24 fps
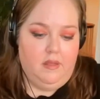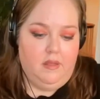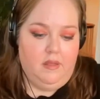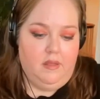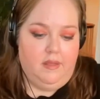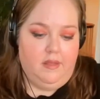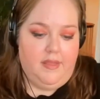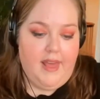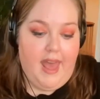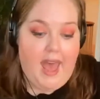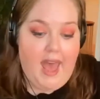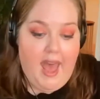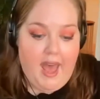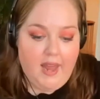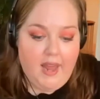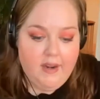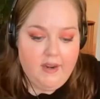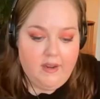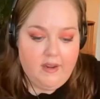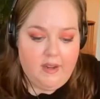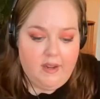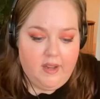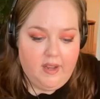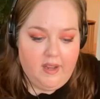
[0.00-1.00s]

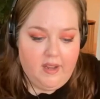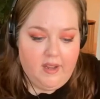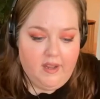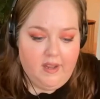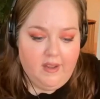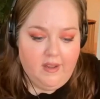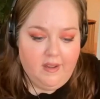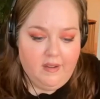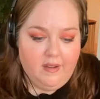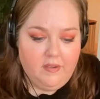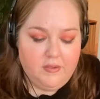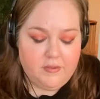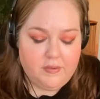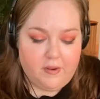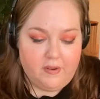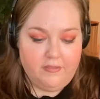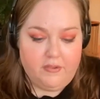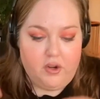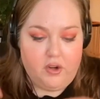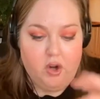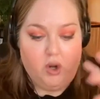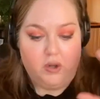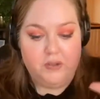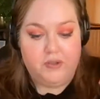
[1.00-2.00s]
That sort
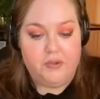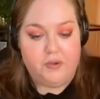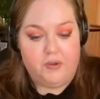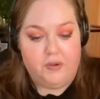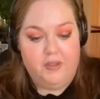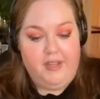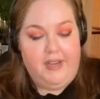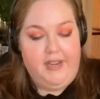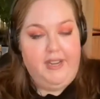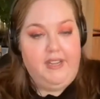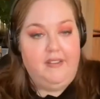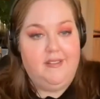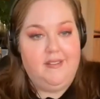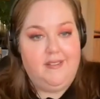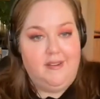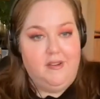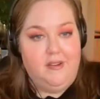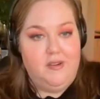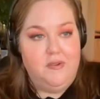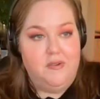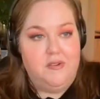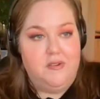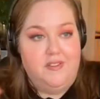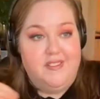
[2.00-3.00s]
of cultural and
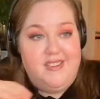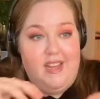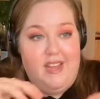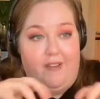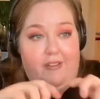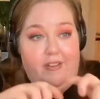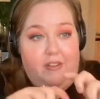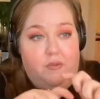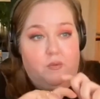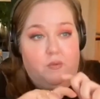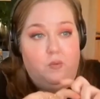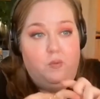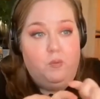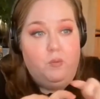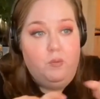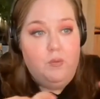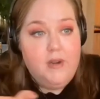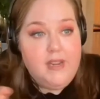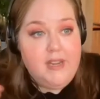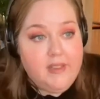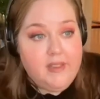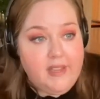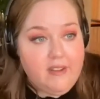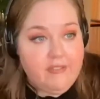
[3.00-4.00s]
institutional stuff is
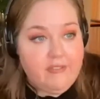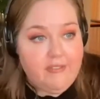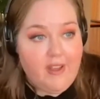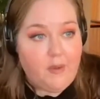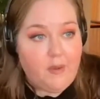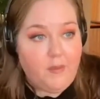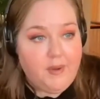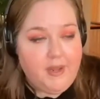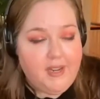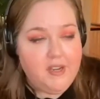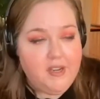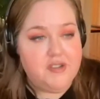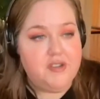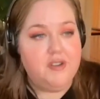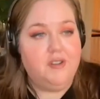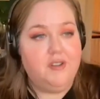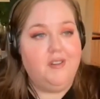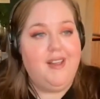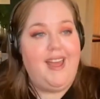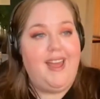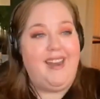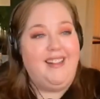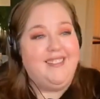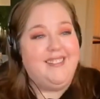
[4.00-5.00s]
really
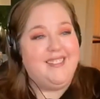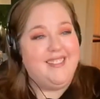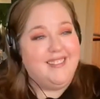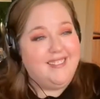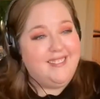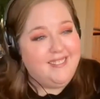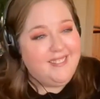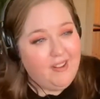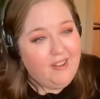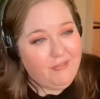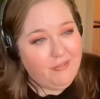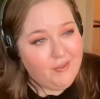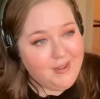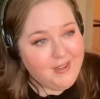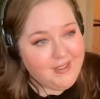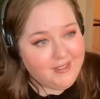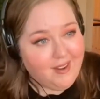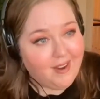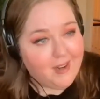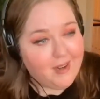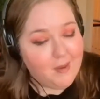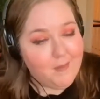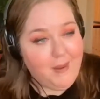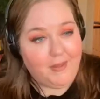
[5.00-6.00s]
foundational, and it's the stuff we
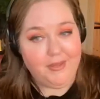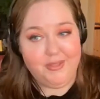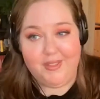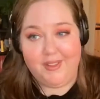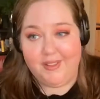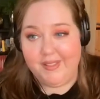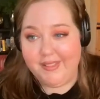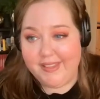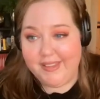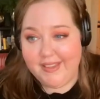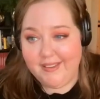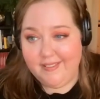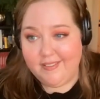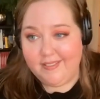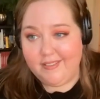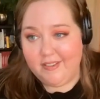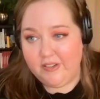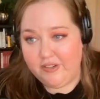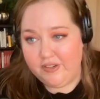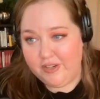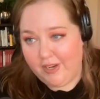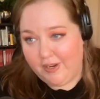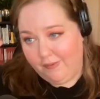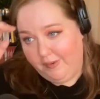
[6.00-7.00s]
talk about the
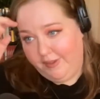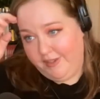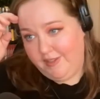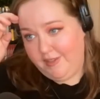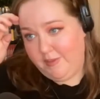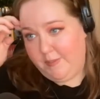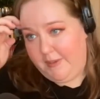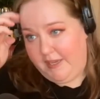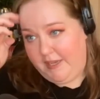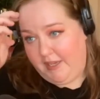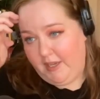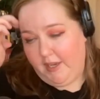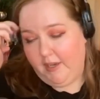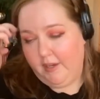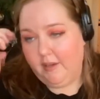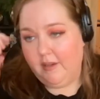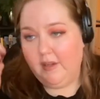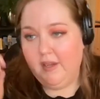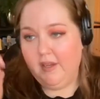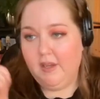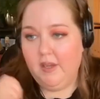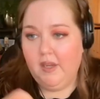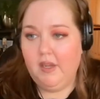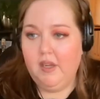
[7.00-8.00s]
least, generally speaking.
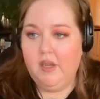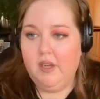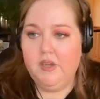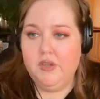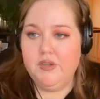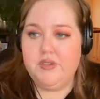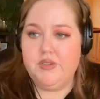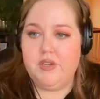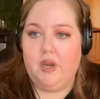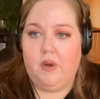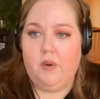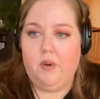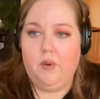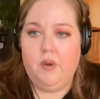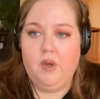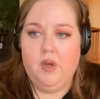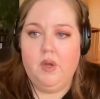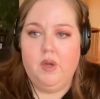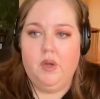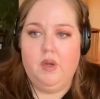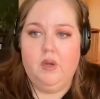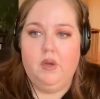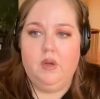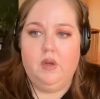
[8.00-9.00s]
So
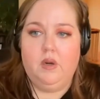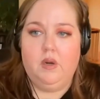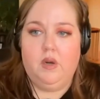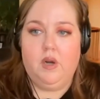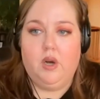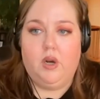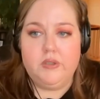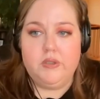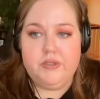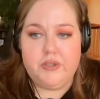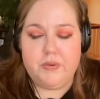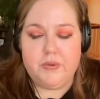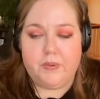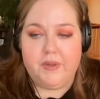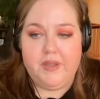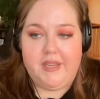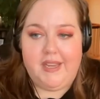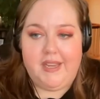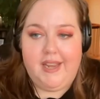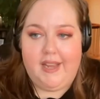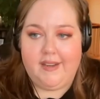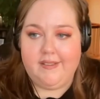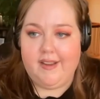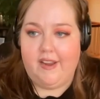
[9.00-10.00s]

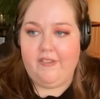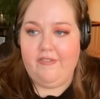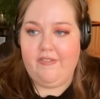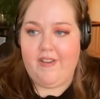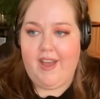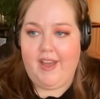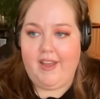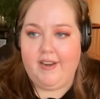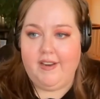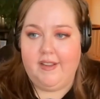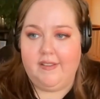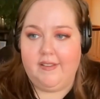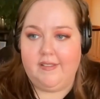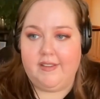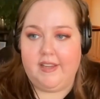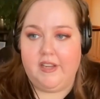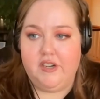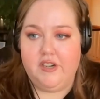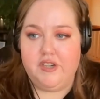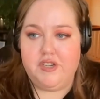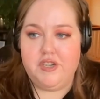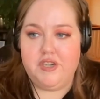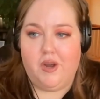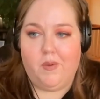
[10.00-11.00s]
culturally, anti-fatness
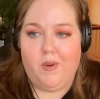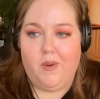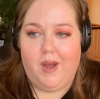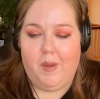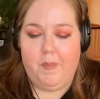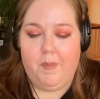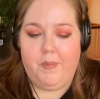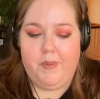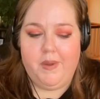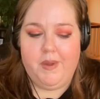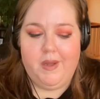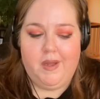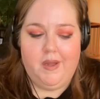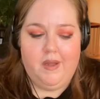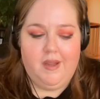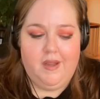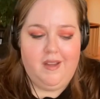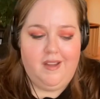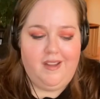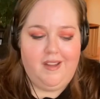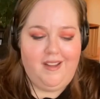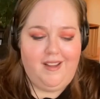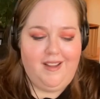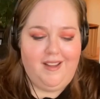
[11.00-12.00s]
can show up
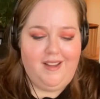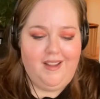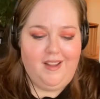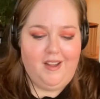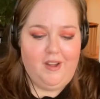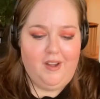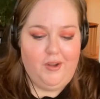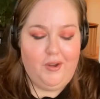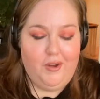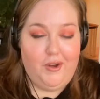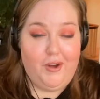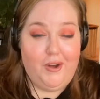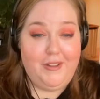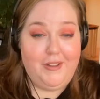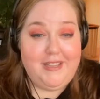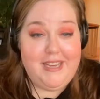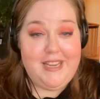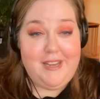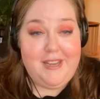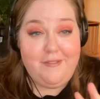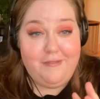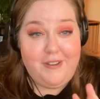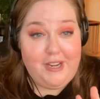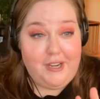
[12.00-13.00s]
on the
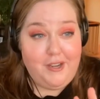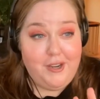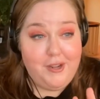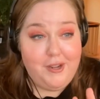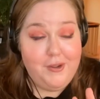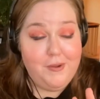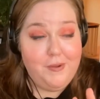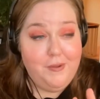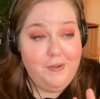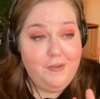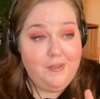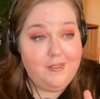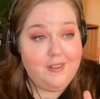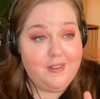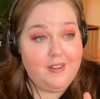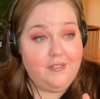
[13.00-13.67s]
evening news.